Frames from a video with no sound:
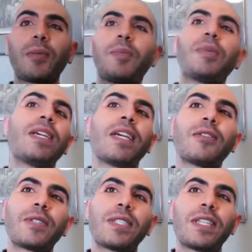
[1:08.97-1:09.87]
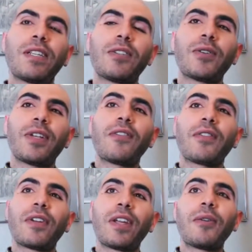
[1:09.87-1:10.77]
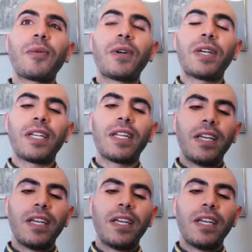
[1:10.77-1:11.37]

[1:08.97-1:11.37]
be interested in joining for another one.